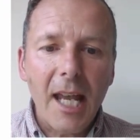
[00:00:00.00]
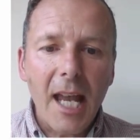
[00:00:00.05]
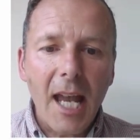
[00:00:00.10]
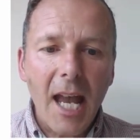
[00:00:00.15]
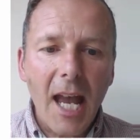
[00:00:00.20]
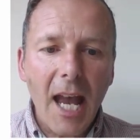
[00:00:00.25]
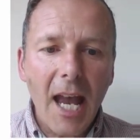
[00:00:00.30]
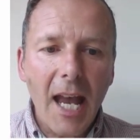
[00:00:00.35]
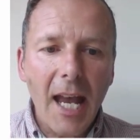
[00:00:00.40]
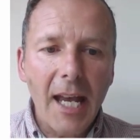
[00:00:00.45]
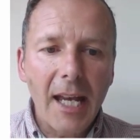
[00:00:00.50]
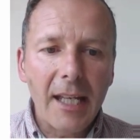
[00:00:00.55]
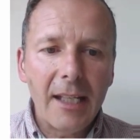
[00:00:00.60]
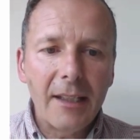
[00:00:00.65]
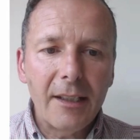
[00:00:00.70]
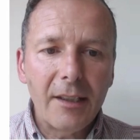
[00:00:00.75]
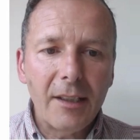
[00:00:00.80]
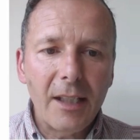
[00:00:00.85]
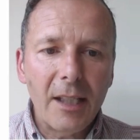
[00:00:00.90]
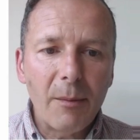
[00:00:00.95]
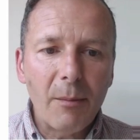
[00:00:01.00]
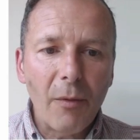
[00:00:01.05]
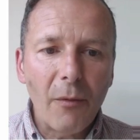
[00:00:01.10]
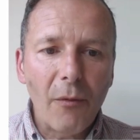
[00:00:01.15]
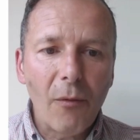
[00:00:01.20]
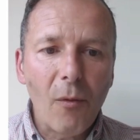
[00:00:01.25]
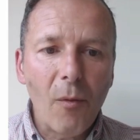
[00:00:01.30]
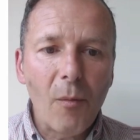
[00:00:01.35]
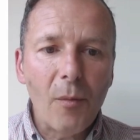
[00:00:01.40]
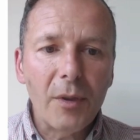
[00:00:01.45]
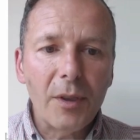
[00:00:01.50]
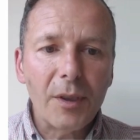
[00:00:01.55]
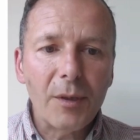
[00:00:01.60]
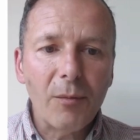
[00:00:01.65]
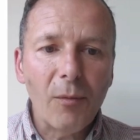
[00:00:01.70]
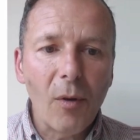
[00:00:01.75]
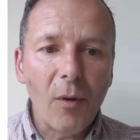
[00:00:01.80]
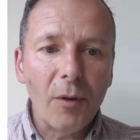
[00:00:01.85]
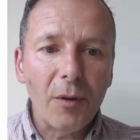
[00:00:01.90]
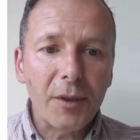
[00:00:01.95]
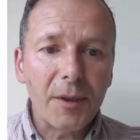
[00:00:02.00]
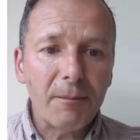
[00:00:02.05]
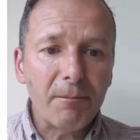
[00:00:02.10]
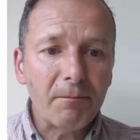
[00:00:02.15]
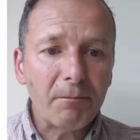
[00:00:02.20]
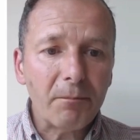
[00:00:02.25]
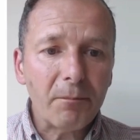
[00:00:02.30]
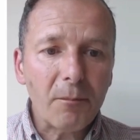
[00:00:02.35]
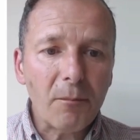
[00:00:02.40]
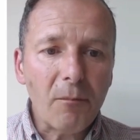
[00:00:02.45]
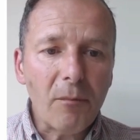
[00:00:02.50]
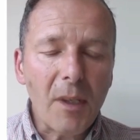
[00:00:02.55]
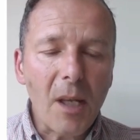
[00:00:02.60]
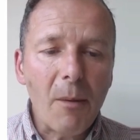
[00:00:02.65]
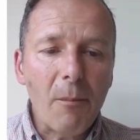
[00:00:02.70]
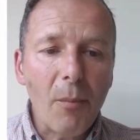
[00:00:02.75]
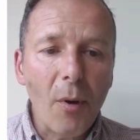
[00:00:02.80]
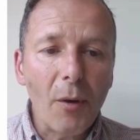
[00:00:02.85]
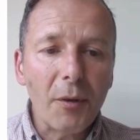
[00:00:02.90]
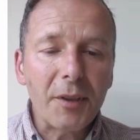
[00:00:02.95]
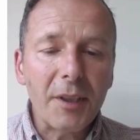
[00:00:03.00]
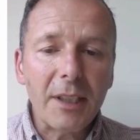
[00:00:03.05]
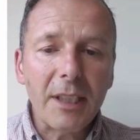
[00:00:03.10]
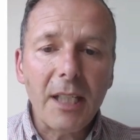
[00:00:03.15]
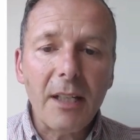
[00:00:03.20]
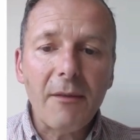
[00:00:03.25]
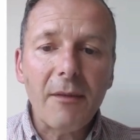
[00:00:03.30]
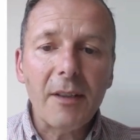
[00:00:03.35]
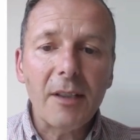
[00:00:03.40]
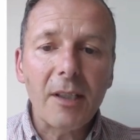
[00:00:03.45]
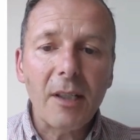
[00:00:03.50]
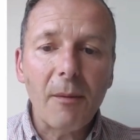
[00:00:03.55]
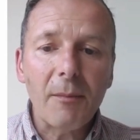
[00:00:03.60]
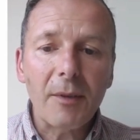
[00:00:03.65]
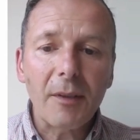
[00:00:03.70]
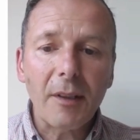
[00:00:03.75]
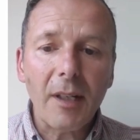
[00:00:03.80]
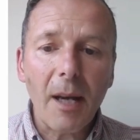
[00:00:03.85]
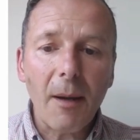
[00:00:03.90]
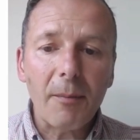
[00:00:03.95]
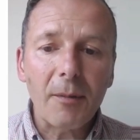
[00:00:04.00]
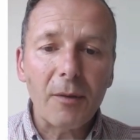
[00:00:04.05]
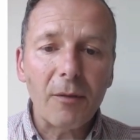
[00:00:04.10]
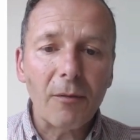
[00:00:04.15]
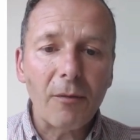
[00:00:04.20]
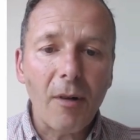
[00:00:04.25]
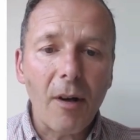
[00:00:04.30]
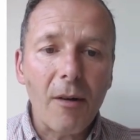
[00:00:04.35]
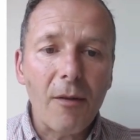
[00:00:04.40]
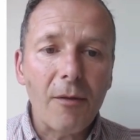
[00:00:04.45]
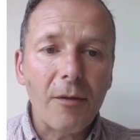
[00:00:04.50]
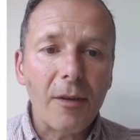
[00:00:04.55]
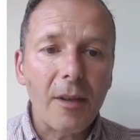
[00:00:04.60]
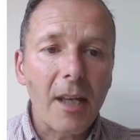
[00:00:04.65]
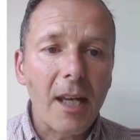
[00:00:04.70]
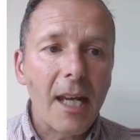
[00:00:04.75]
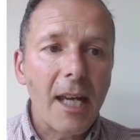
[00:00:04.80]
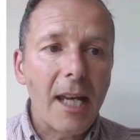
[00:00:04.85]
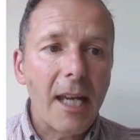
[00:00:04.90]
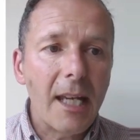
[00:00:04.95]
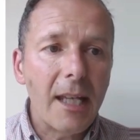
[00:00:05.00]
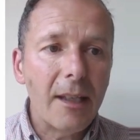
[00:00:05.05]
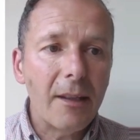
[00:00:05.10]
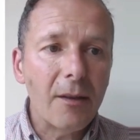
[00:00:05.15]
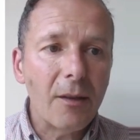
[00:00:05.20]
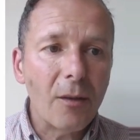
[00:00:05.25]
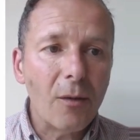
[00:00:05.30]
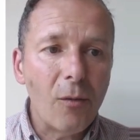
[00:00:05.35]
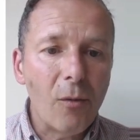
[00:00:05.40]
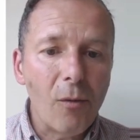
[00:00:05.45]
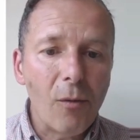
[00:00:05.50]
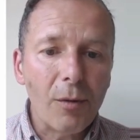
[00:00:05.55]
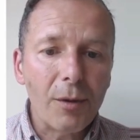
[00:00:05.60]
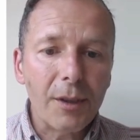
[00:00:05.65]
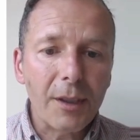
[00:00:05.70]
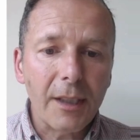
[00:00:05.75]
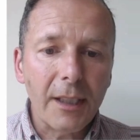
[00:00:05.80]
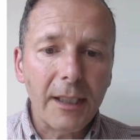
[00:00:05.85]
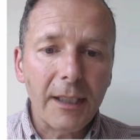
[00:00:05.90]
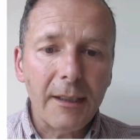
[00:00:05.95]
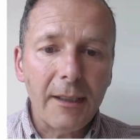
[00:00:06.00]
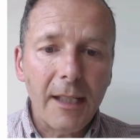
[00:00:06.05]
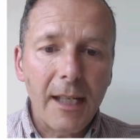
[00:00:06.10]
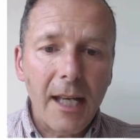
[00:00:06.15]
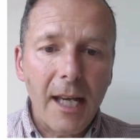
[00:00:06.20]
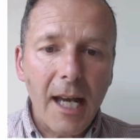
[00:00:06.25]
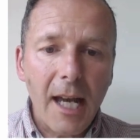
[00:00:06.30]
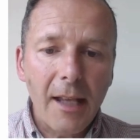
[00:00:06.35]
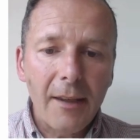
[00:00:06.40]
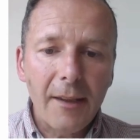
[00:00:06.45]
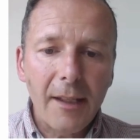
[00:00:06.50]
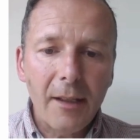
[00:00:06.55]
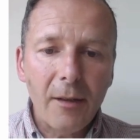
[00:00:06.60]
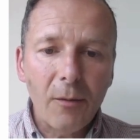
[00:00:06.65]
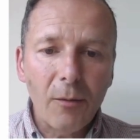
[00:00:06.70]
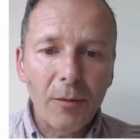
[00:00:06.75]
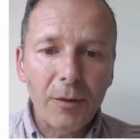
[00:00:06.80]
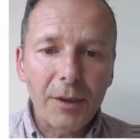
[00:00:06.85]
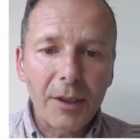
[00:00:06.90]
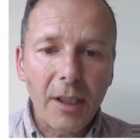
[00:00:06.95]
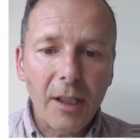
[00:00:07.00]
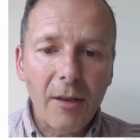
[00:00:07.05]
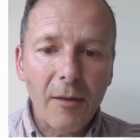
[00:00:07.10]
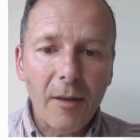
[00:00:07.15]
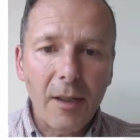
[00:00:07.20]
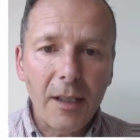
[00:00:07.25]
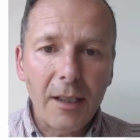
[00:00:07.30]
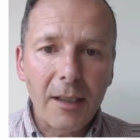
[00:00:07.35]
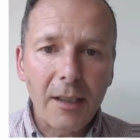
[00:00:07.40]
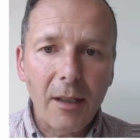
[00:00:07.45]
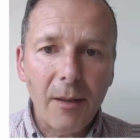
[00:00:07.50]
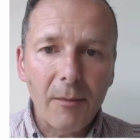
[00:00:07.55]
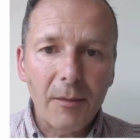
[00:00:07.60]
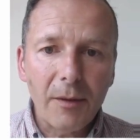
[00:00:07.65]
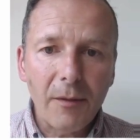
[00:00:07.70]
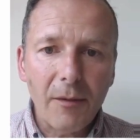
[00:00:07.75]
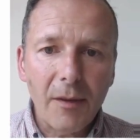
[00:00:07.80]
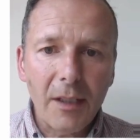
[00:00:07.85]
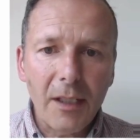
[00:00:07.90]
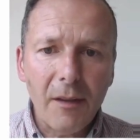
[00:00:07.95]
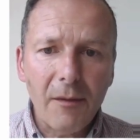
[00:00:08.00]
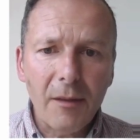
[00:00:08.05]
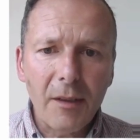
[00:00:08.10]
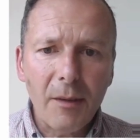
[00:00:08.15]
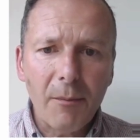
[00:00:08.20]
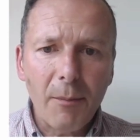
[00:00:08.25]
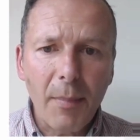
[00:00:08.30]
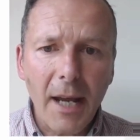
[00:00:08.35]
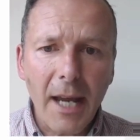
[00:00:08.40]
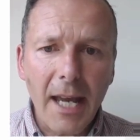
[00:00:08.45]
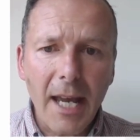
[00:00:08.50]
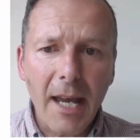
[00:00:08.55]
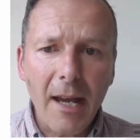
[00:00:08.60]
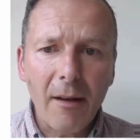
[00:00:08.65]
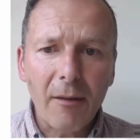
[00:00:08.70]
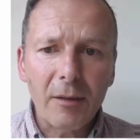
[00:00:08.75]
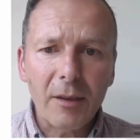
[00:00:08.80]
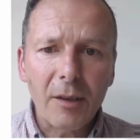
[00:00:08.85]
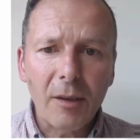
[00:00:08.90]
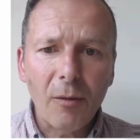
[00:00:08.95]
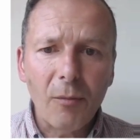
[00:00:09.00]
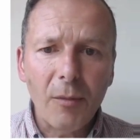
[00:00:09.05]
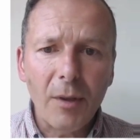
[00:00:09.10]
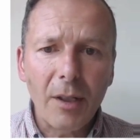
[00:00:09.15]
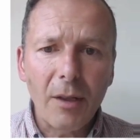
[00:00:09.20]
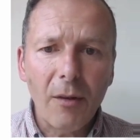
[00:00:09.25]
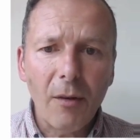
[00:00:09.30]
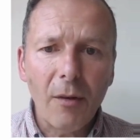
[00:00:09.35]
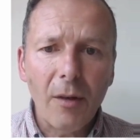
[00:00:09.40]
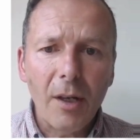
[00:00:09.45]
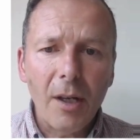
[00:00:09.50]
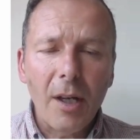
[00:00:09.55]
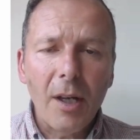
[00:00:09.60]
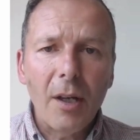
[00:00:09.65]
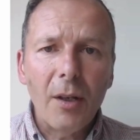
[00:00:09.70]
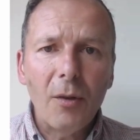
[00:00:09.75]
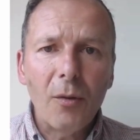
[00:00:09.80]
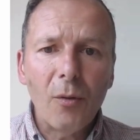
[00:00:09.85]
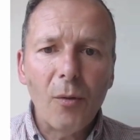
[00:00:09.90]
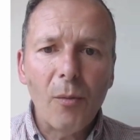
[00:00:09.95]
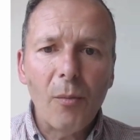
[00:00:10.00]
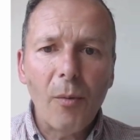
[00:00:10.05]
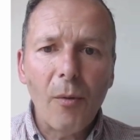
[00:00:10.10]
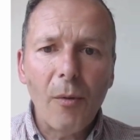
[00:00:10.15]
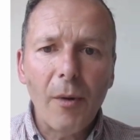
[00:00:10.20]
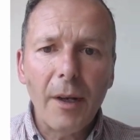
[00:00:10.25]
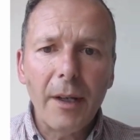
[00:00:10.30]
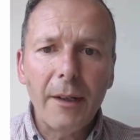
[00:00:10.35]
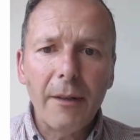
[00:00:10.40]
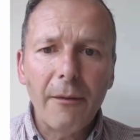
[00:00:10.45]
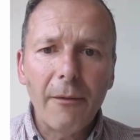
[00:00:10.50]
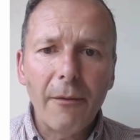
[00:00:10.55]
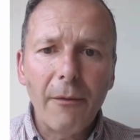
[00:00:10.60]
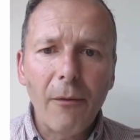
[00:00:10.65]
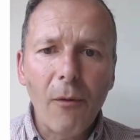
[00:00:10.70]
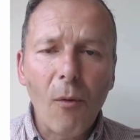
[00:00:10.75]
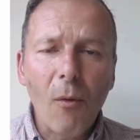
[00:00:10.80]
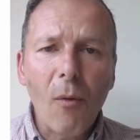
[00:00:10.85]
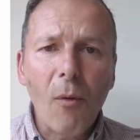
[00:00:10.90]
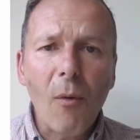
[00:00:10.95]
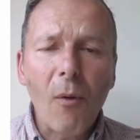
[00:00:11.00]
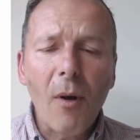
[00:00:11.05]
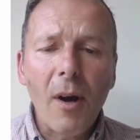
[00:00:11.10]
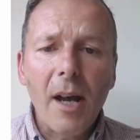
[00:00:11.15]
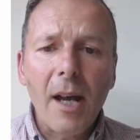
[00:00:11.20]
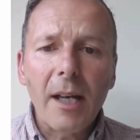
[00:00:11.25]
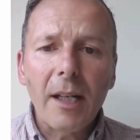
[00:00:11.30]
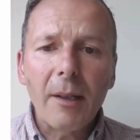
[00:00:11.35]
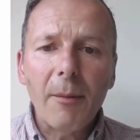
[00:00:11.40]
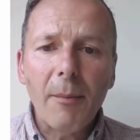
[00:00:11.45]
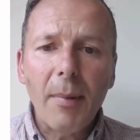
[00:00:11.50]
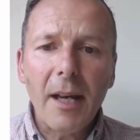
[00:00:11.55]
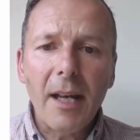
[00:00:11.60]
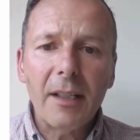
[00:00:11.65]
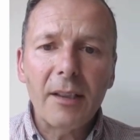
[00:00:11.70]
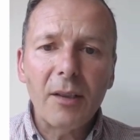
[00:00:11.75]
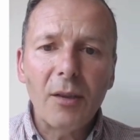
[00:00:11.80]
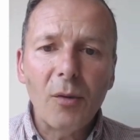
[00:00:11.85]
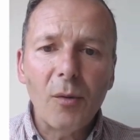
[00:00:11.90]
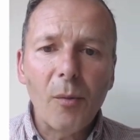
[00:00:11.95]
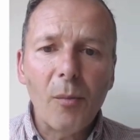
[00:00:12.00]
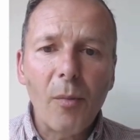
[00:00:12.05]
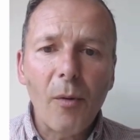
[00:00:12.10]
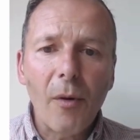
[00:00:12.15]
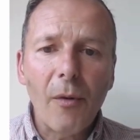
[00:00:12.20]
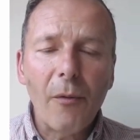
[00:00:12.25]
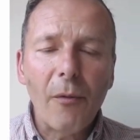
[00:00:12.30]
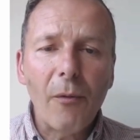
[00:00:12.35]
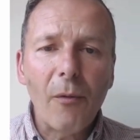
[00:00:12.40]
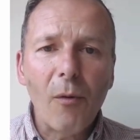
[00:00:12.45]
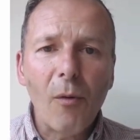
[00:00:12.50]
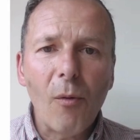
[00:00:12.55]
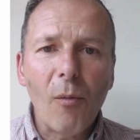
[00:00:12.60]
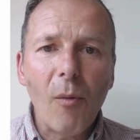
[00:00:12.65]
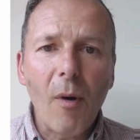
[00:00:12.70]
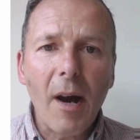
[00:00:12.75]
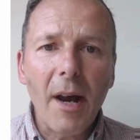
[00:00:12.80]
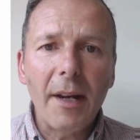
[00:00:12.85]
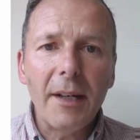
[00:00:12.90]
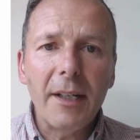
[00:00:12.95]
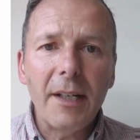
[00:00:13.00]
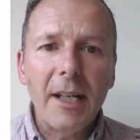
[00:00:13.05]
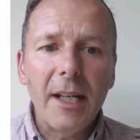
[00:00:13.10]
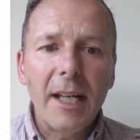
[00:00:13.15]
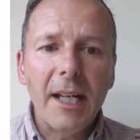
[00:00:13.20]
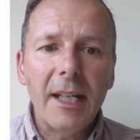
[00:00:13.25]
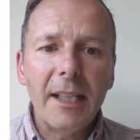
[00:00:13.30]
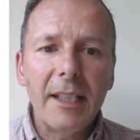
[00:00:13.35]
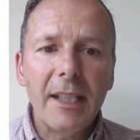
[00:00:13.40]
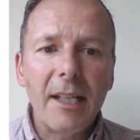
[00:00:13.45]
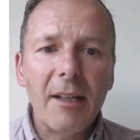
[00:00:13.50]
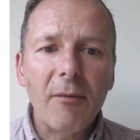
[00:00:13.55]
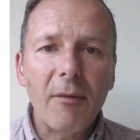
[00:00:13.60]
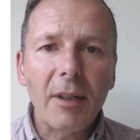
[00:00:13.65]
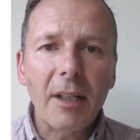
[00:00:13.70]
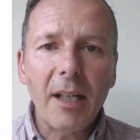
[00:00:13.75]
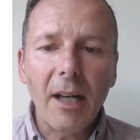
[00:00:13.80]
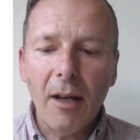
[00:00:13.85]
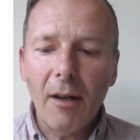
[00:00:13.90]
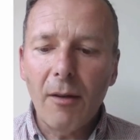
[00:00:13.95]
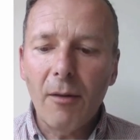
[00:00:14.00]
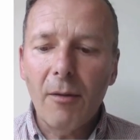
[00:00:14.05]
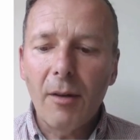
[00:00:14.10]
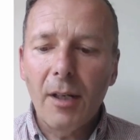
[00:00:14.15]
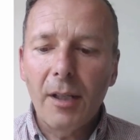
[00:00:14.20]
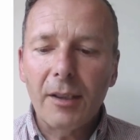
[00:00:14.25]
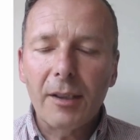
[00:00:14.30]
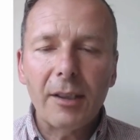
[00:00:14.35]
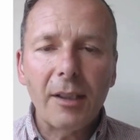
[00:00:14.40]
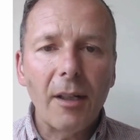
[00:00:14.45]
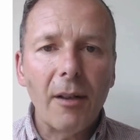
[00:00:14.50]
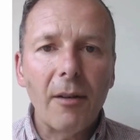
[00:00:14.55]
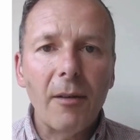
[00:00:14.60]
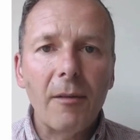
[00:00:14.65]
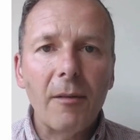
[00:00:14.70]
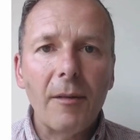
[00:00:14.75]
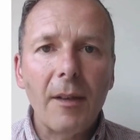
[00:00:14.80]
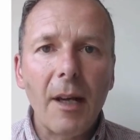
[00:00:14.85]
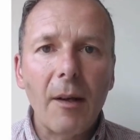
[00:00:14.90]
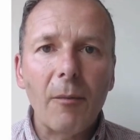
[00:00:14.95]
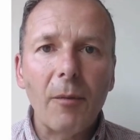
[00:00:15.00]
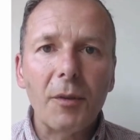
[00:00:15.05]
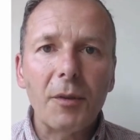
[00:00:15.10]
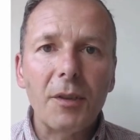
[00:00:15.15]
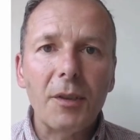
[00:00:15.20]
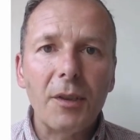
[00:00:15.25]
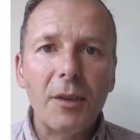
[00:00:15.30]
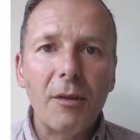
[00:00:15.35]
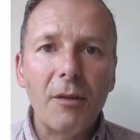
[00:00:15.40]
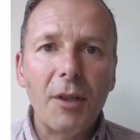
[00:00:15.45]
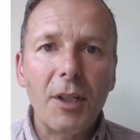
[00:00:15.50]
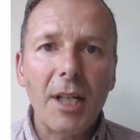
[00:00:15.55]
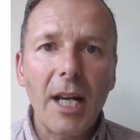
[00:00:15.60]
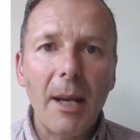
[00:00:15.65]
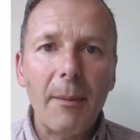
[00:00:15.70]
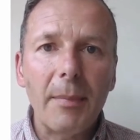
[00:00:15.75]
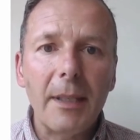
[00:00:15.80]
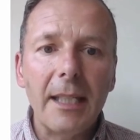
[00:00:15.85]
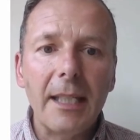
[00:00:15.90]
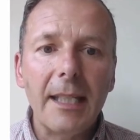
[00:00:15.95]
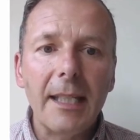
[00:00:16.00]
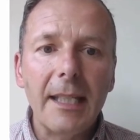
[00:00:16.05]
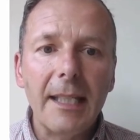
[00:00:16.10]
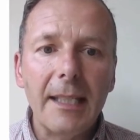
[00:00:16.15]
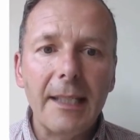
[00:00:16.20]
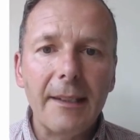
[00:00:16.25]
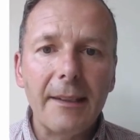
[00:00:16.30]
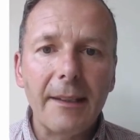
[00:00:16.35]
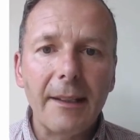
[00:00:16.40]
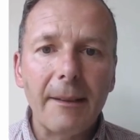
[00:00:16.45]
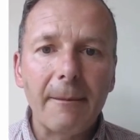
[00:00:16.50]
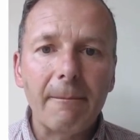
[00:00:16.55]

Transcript: and the performance was positive in terms of capital growth in the quarter, and then also in terms of the dividend payout, we got 0.4 compared to 0.41 a year ago, so that wasn't too shabby either.